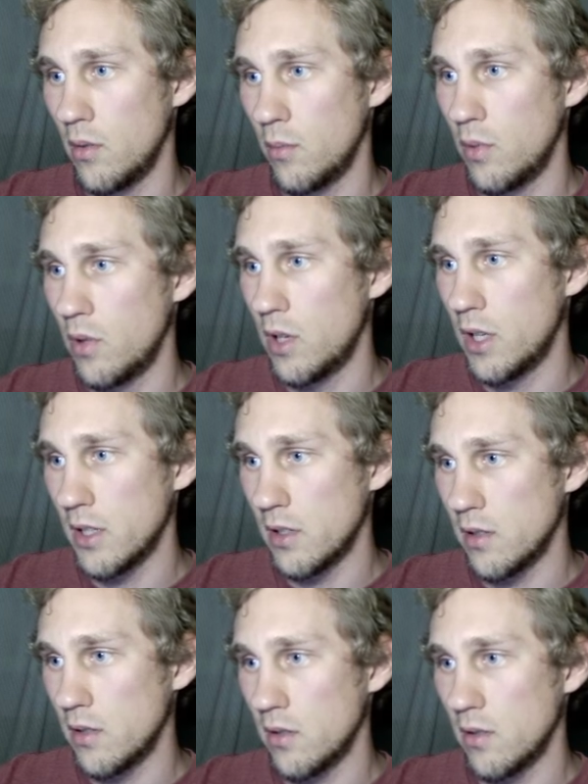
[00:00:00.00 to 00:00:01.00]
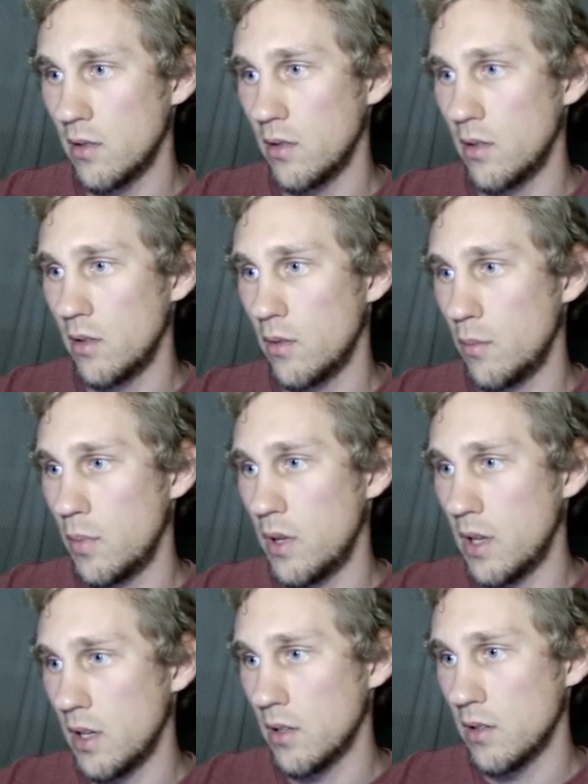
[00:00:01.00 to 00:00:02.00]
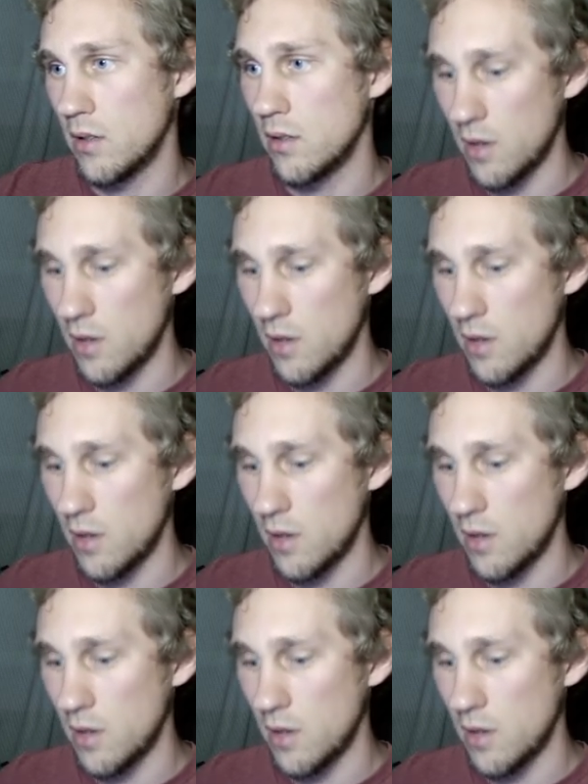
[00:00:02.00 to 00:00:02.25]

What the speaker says: plus pix.